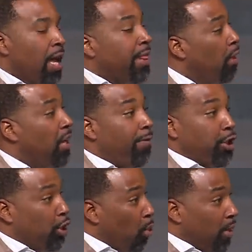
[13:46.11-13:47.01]
They'll never
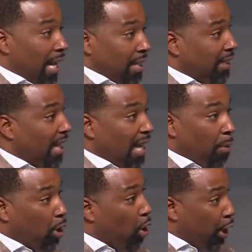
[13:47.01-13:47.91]
do what they said they
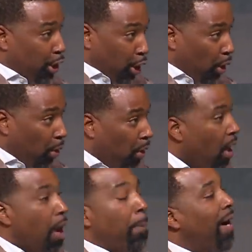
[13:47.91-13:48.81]
were going to do.
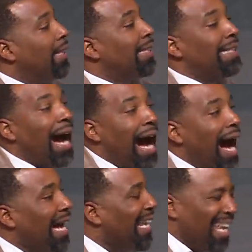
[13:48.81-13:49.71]
But
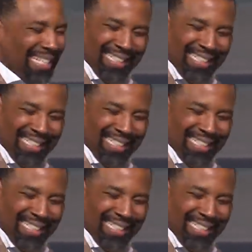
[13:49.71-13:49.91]
God is